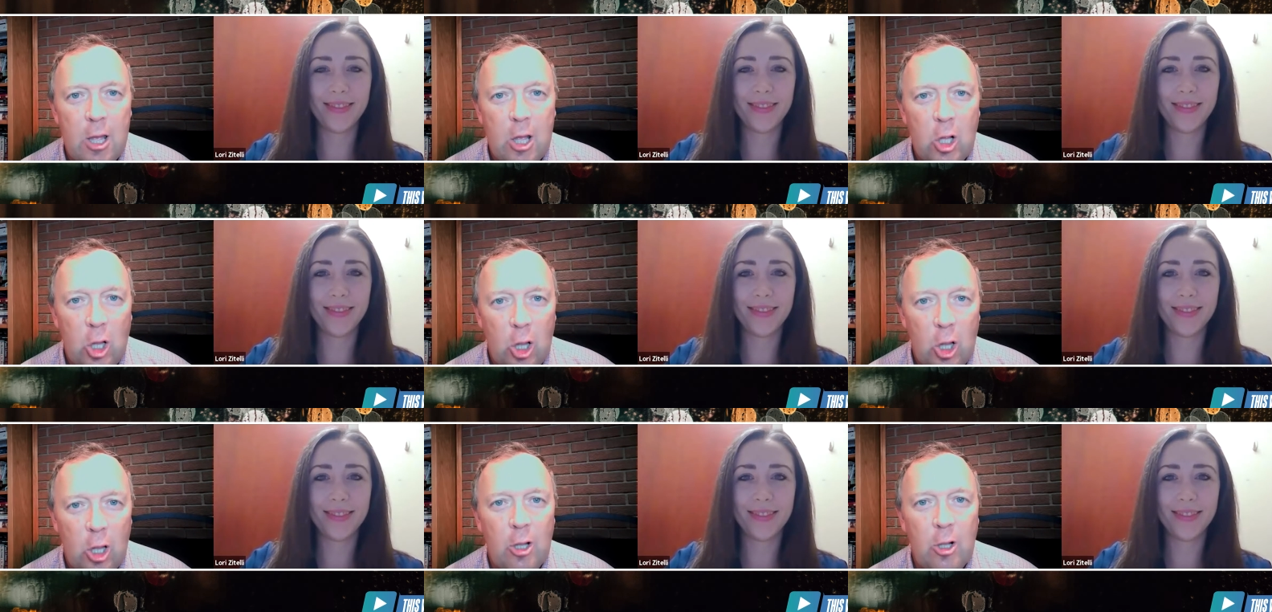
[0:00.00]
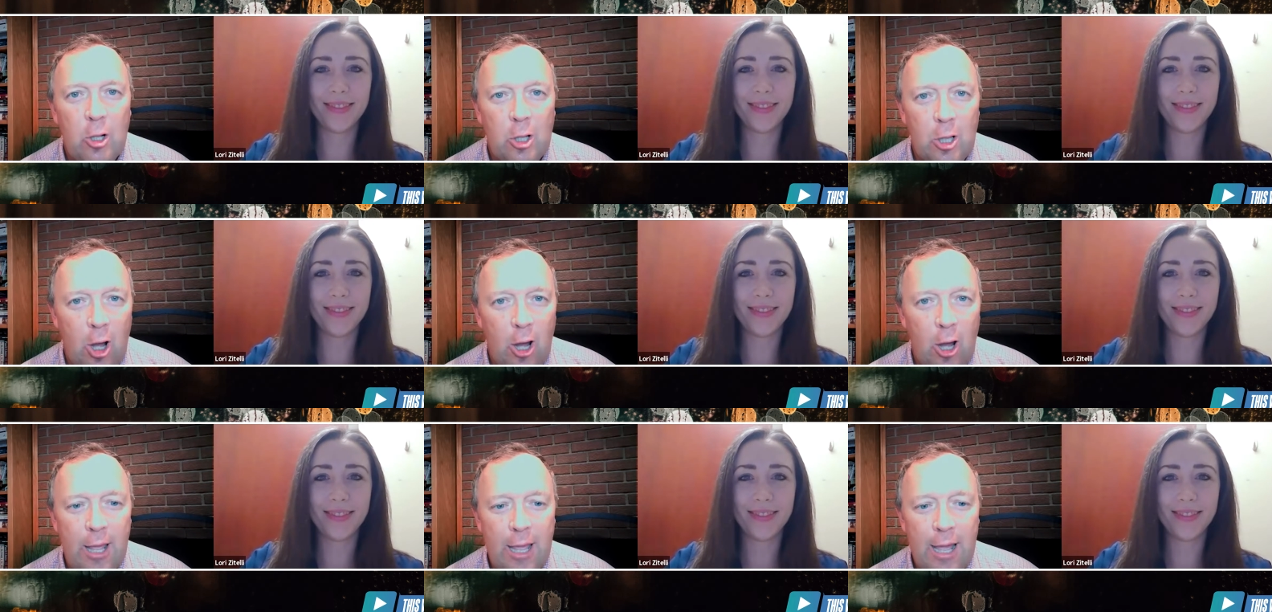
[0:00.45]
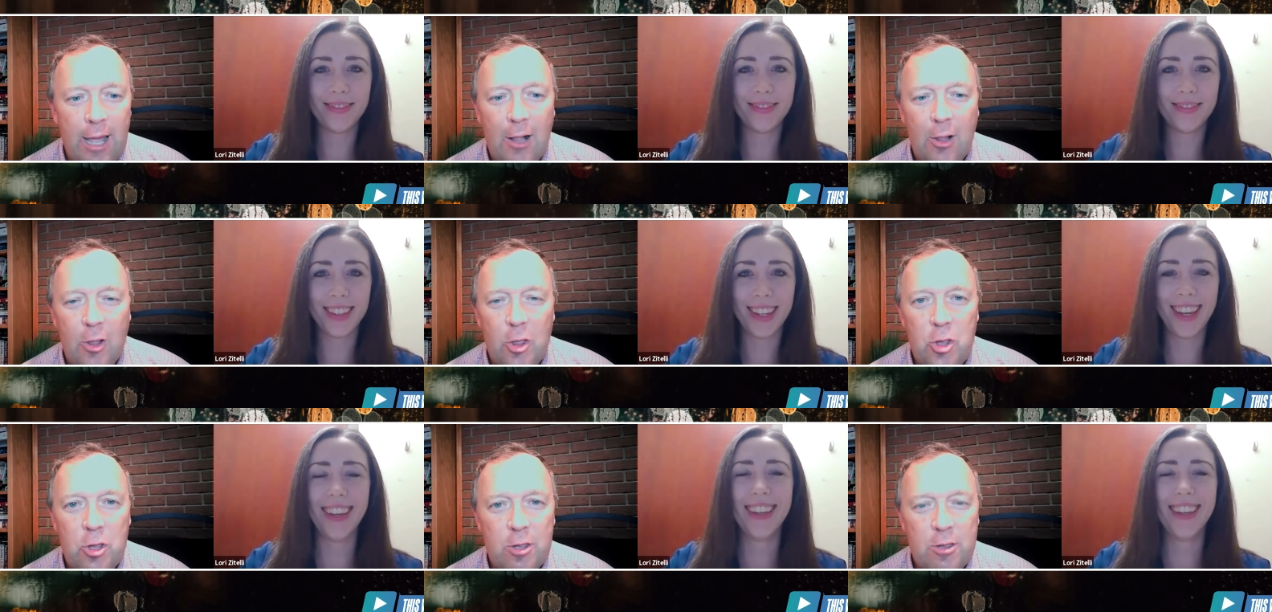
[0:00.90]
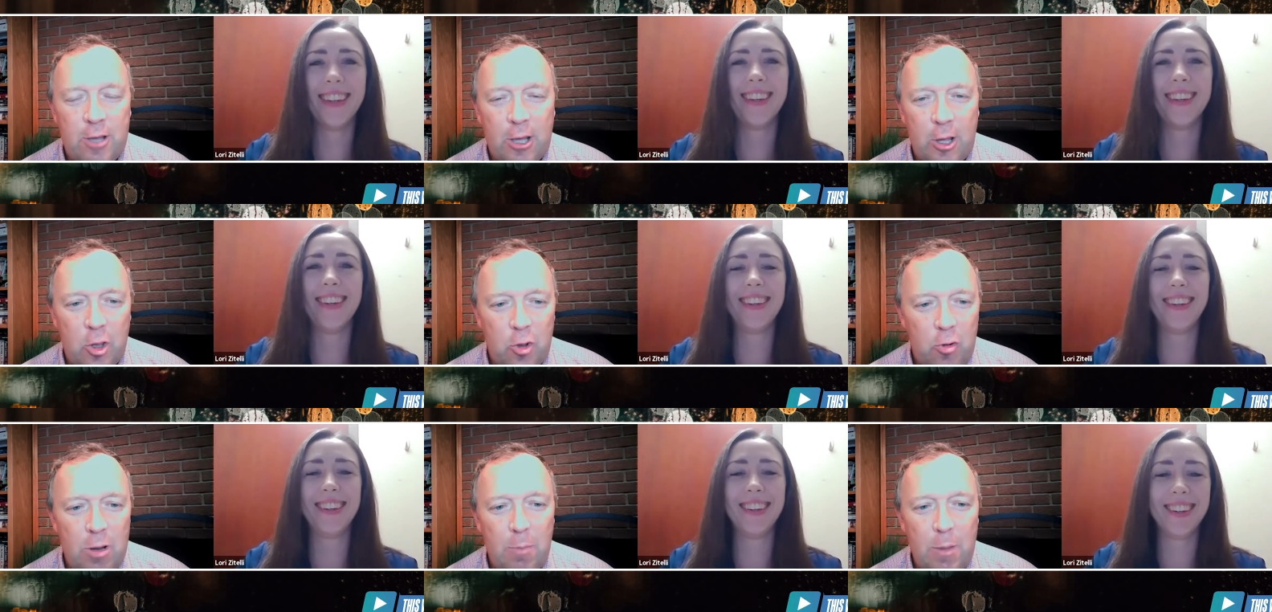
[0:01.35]
Speaker 1: clinical audiologist,
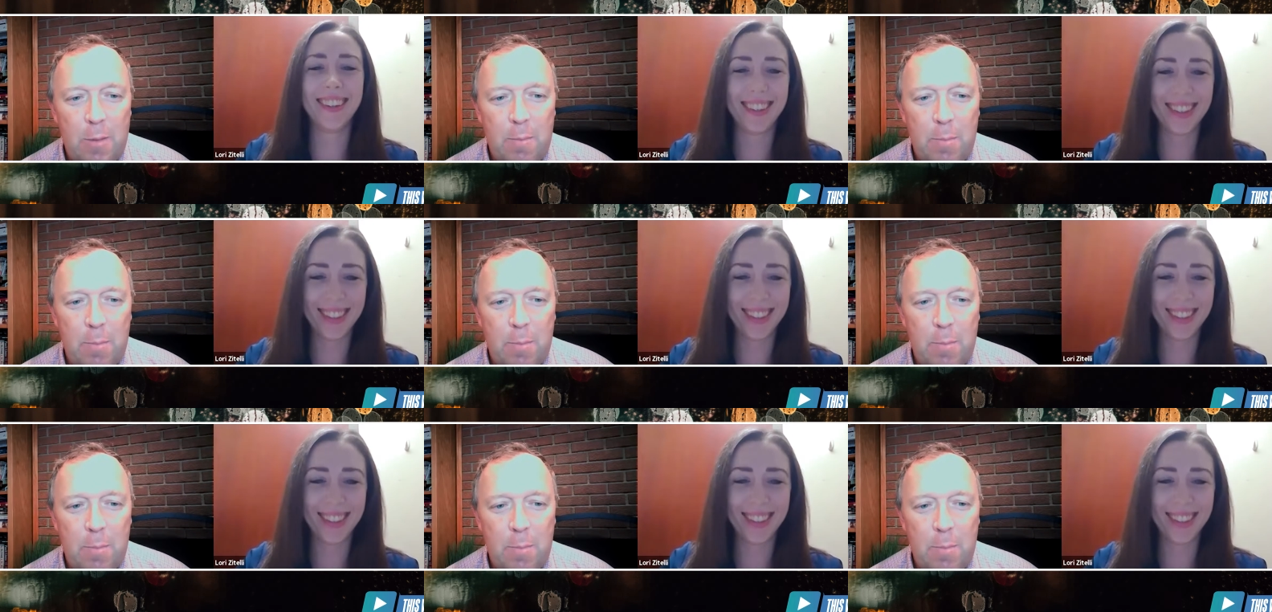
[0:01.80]
extremely